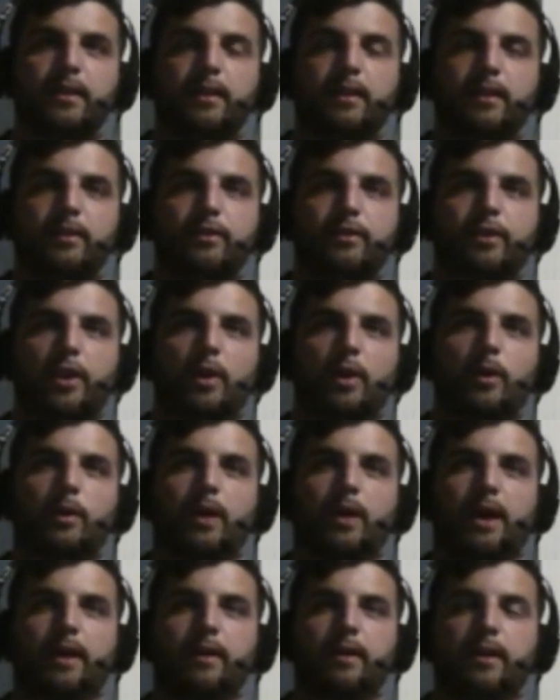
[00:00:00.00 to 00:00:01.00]
So,
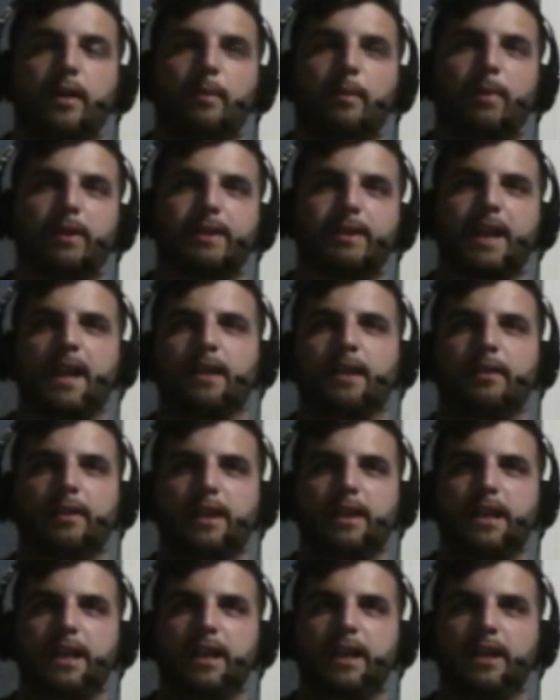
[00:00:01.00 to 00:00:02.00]
but then
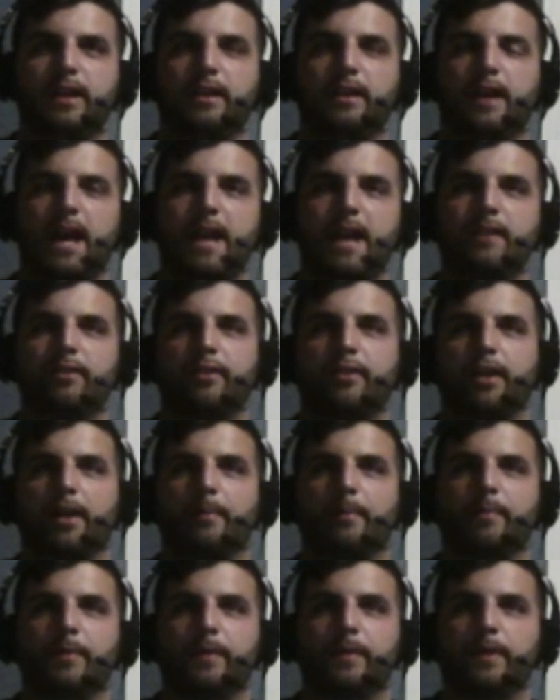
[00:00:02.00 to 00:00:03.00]
he ends
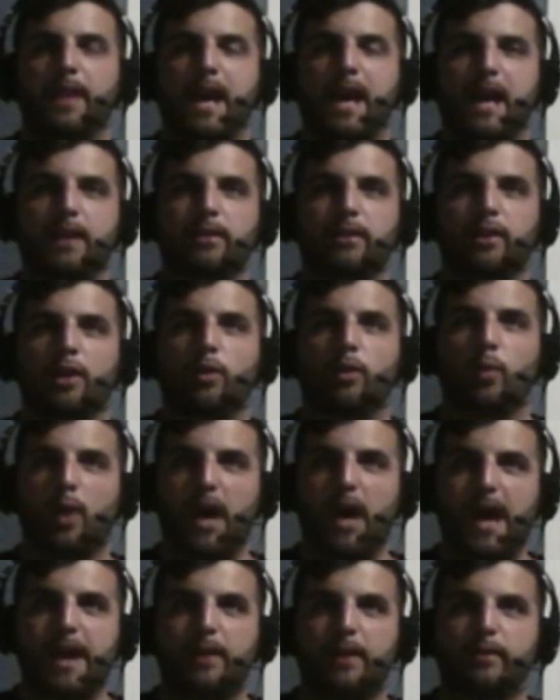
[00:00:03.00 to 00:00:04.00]
up that,
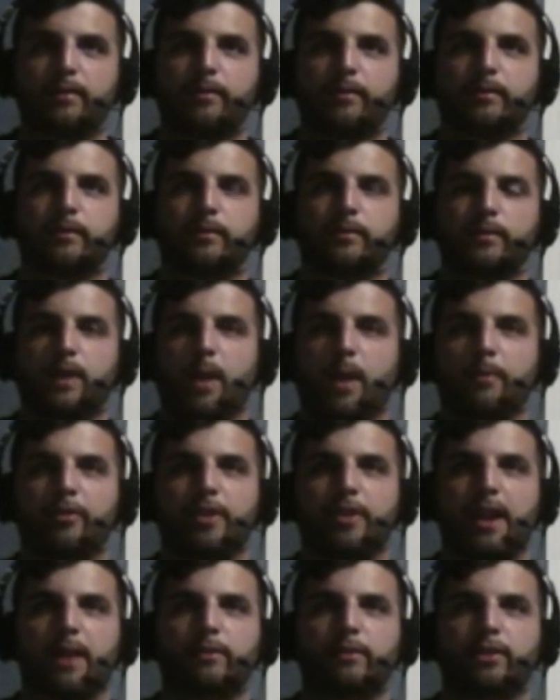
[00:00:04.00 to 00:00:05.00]
Wyatt comes
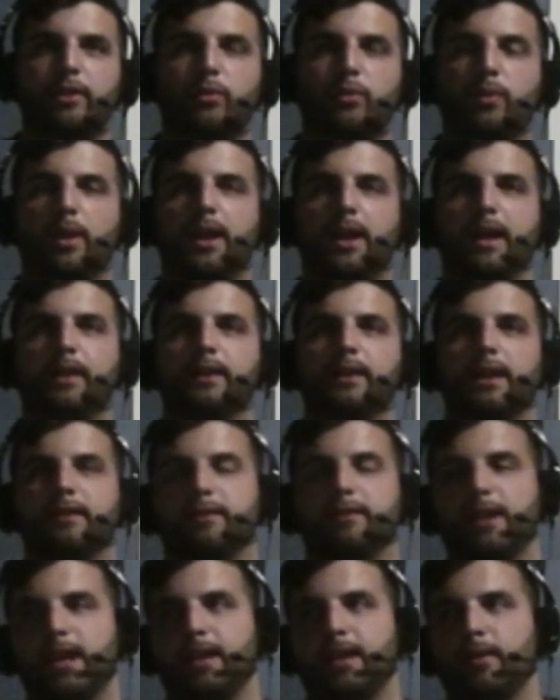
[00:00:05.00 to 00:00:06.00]
down to the ring. They
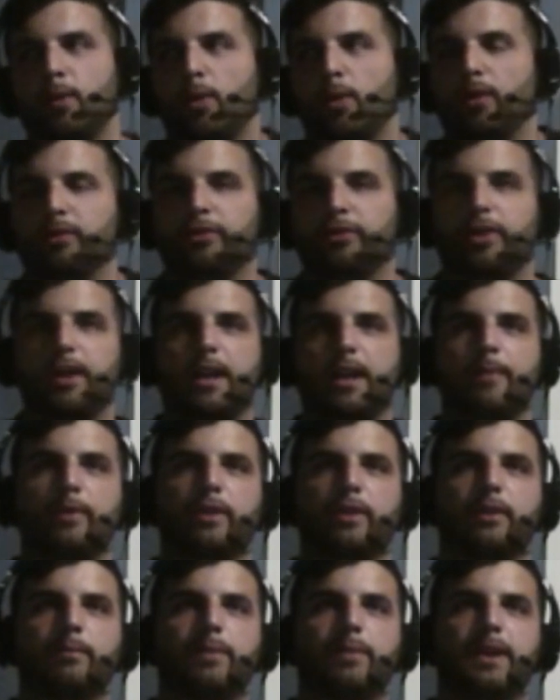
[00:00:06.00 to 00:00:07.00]
say Orton's unable to
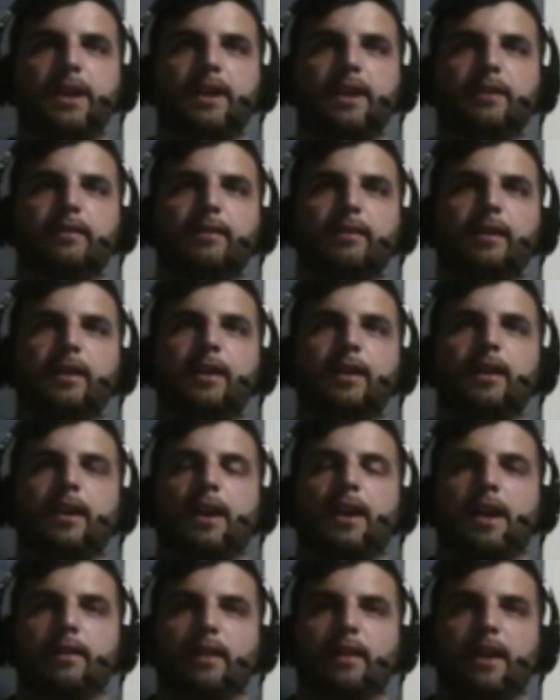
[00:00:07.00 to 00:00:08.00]
compete.
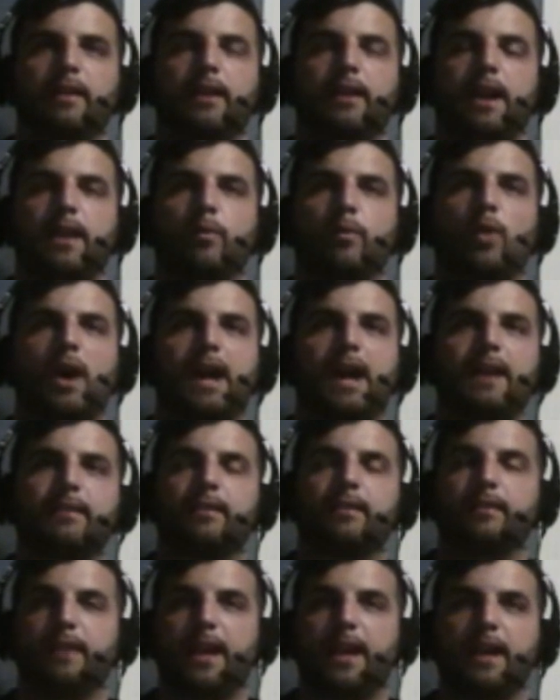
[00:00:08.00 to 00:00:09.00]
And Wyatt
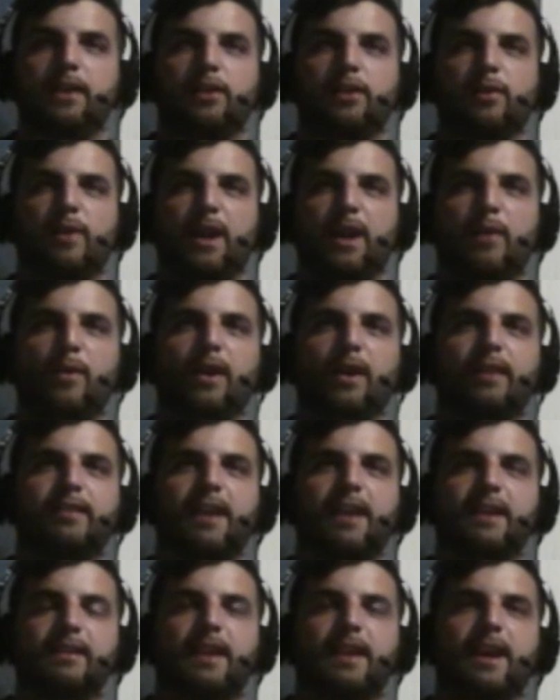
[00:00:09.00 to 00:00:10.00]
says, hey, you know what? I want a
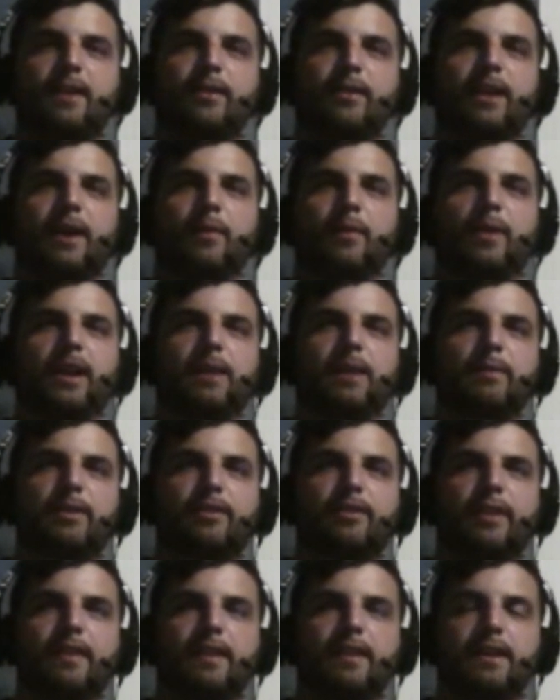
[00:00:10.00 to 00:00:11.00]
10 count. I want him to
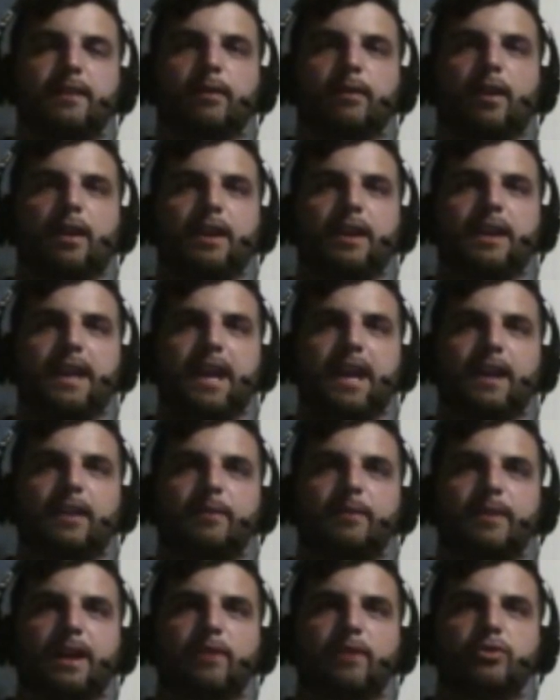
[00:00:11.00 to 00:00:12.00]
say that he can't come
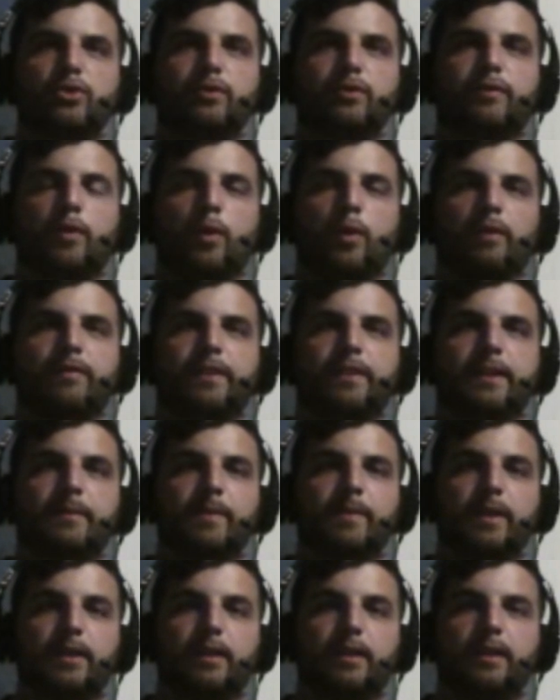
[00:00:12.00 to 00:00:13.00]
down due to forfeit.
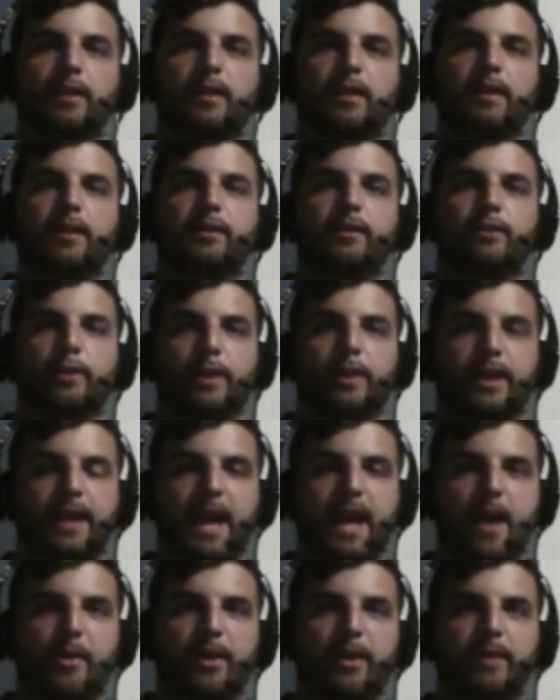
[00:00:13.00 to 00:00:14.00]
So they
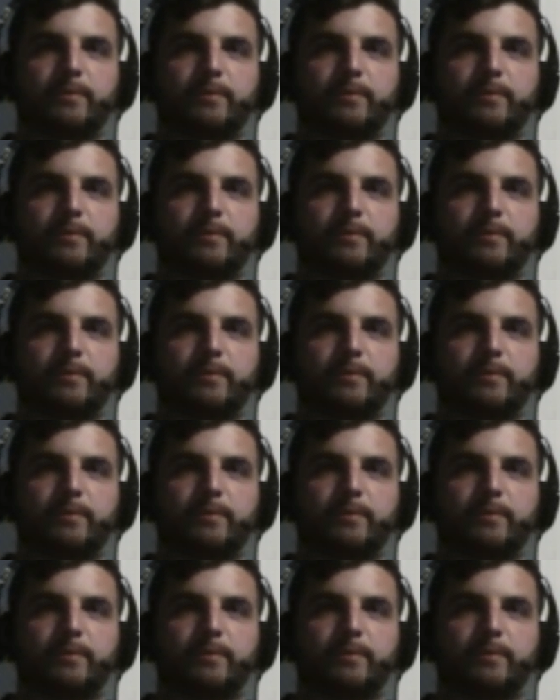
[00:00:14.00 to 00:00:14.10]
count it.